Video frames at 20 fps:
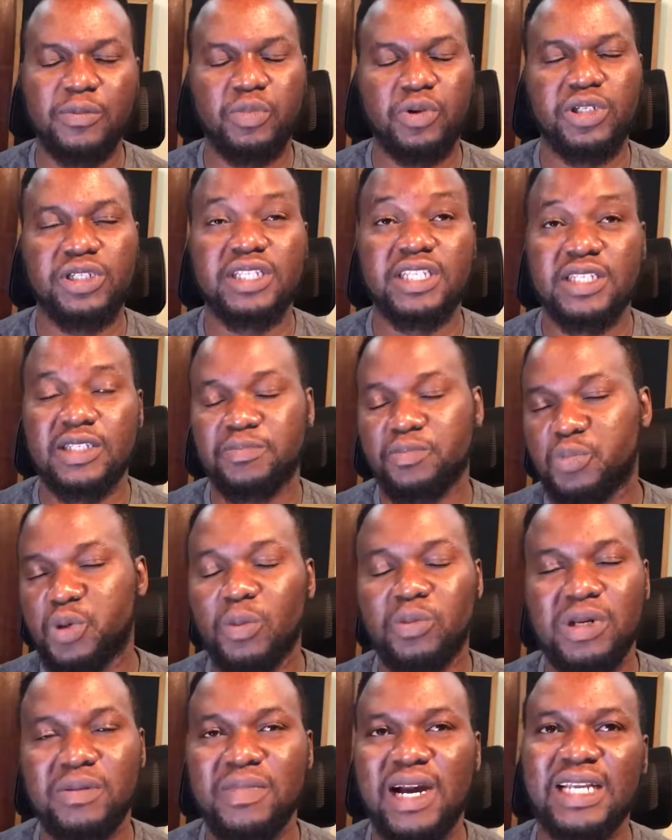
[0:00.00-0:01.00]
it's
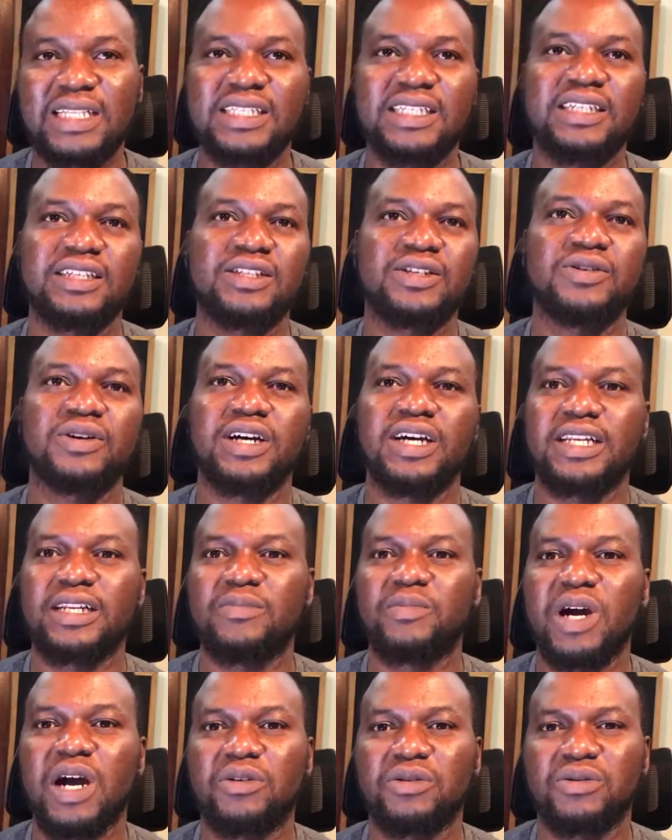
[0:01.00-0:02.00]
problematic. So at
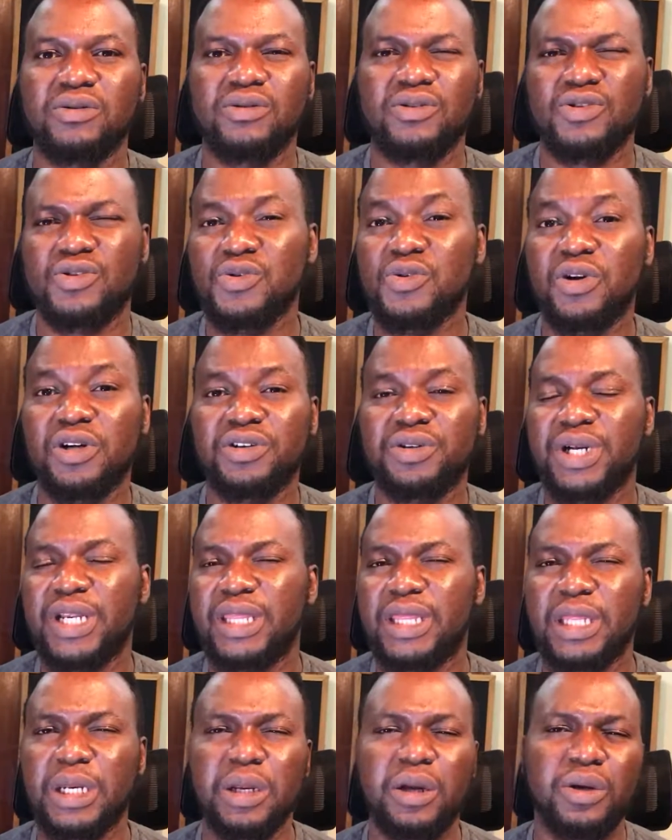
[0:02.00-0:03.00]
about
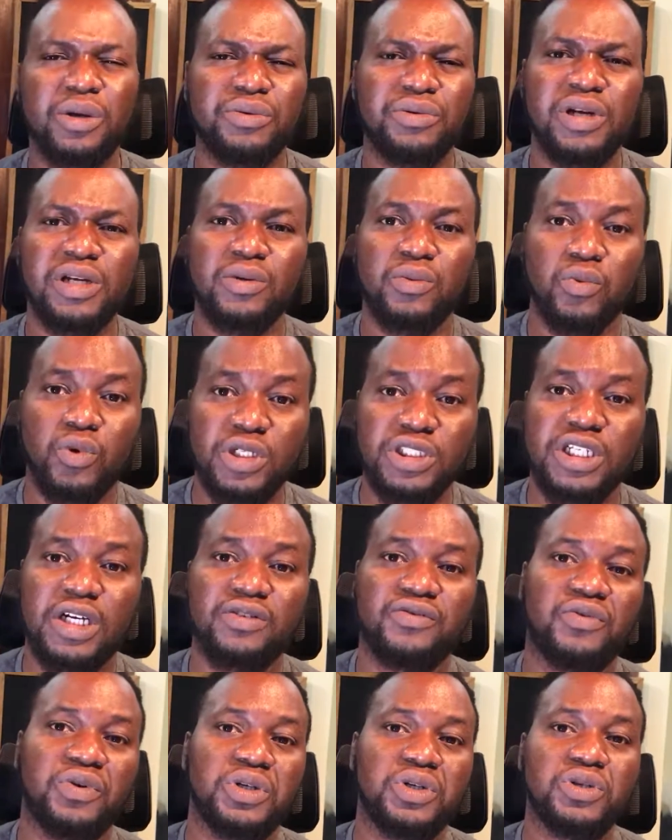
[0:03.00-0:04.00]
200, 300, watch
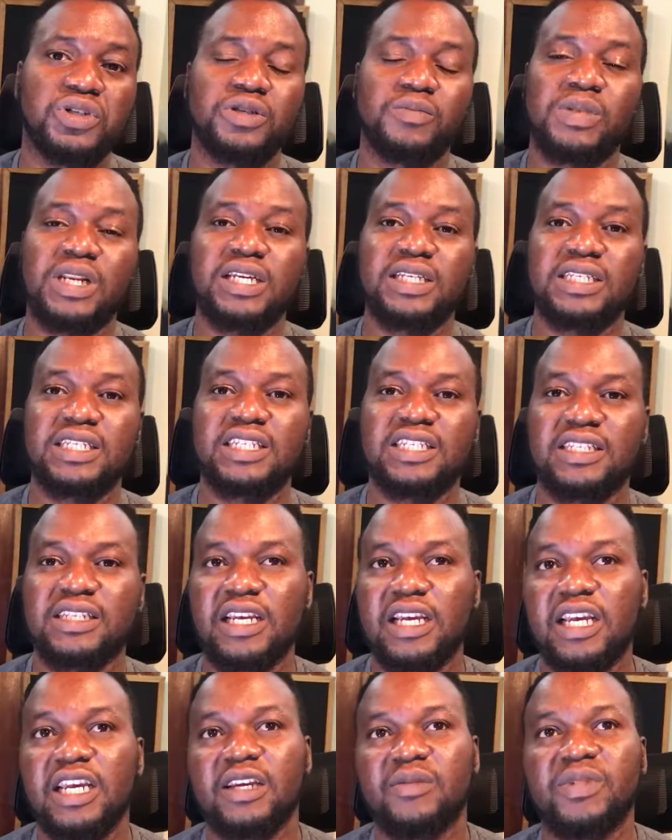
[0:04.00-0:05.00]
out for those places.
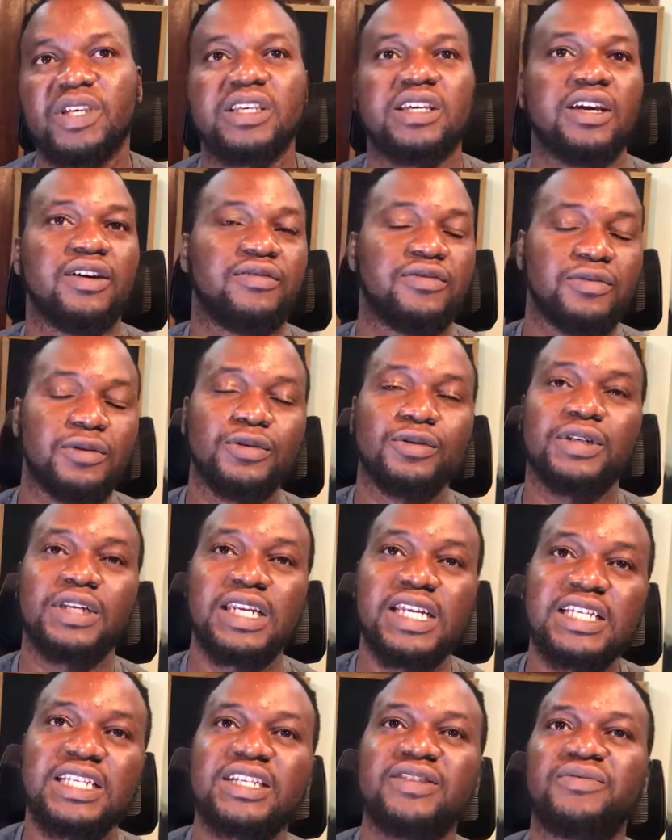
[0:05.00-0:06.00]
Be careful,
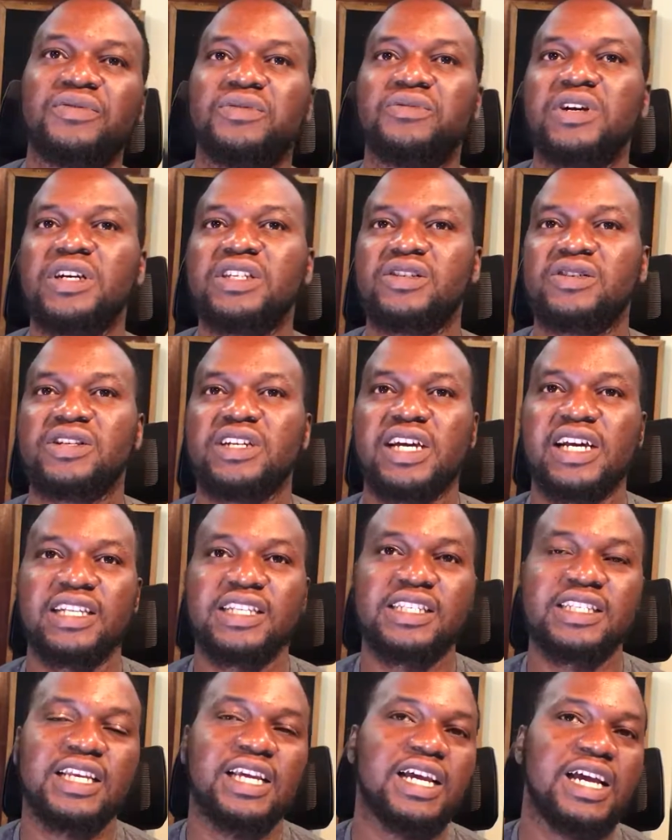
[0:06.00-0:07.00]
listen for
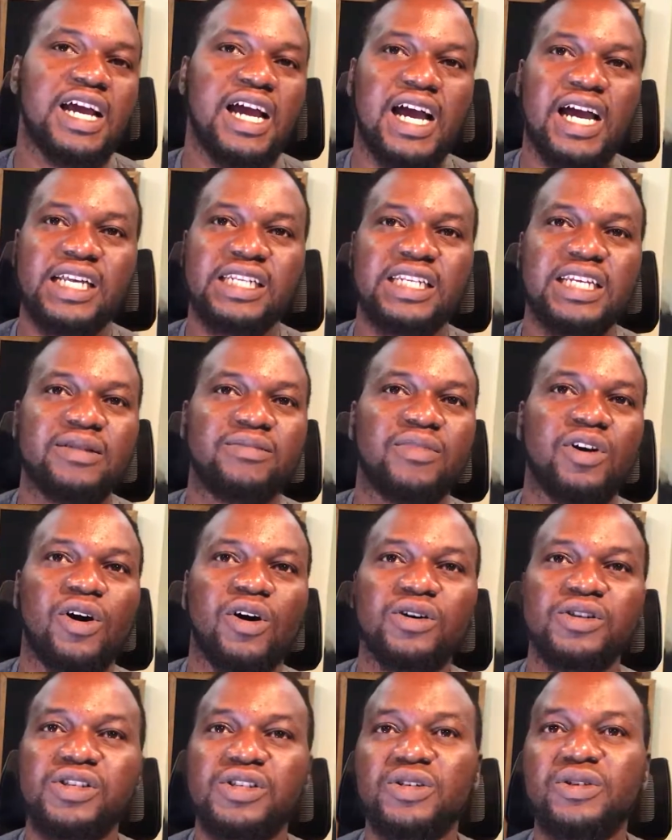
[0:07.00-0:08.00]
resonance. And then
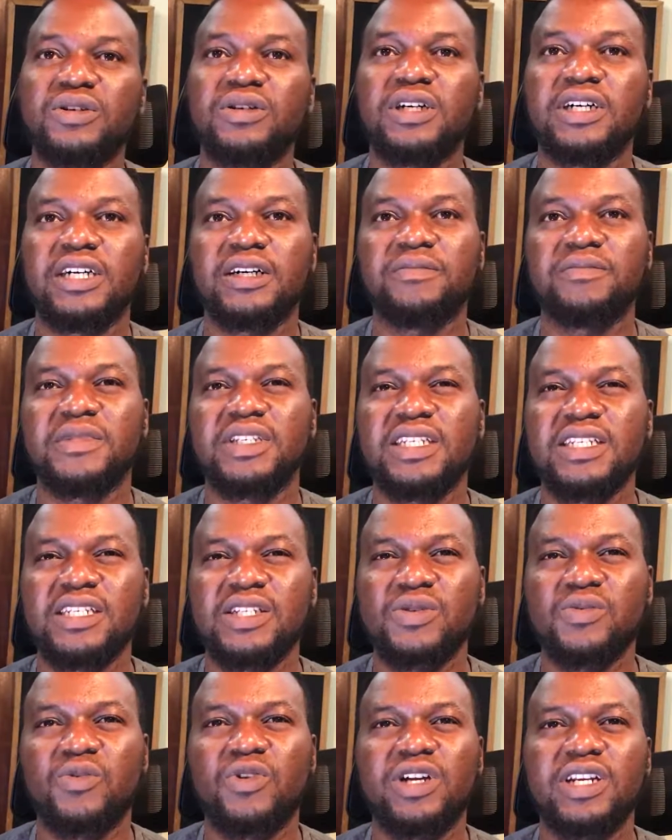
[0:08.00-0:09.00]
also
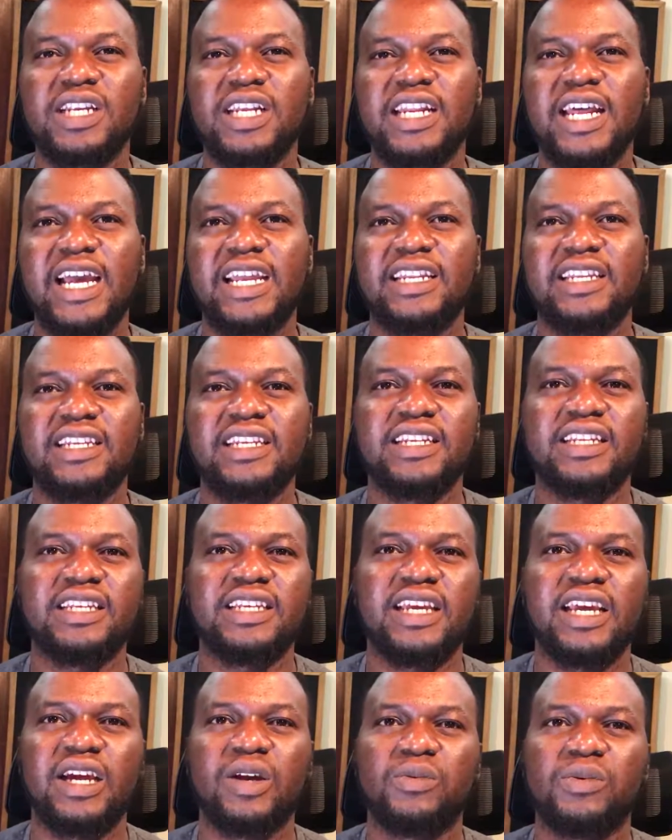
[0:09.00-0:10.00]
this one that I did
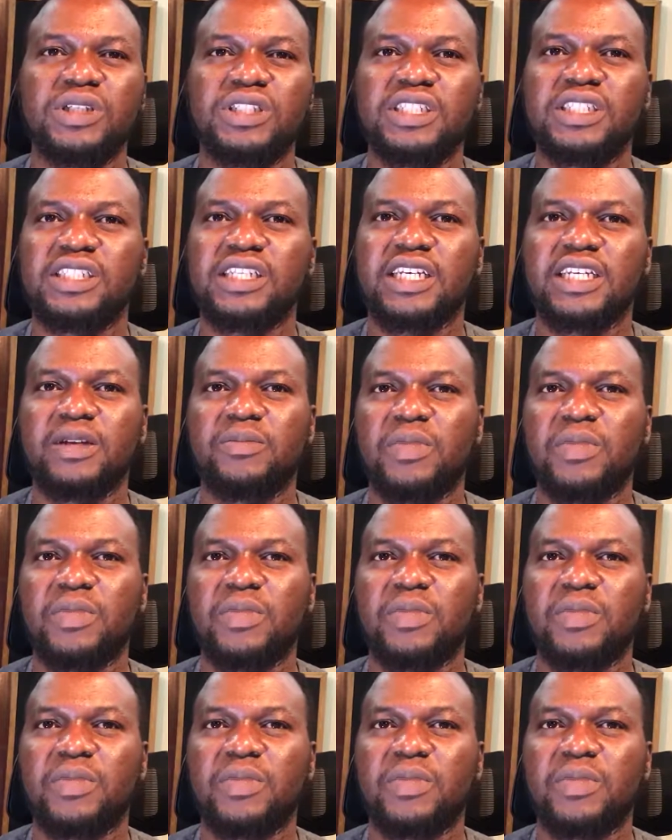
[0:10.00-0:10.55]
here, which is at